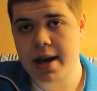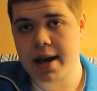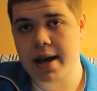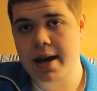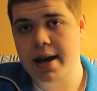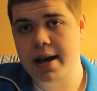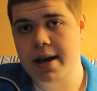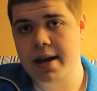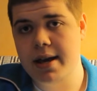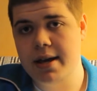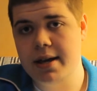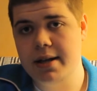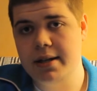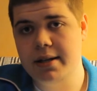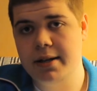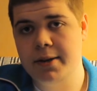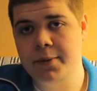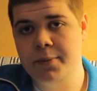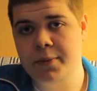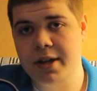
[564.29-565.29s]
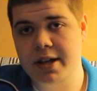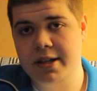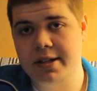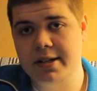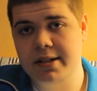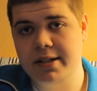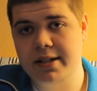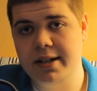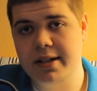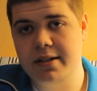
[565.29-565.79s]
and I'm
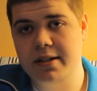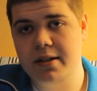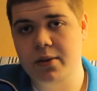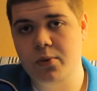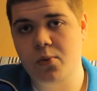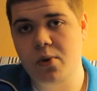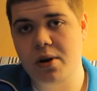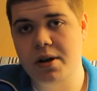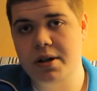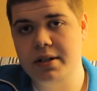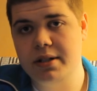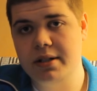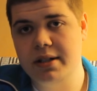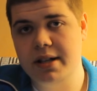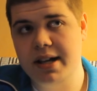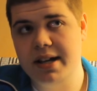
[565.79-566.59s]
guessing that the One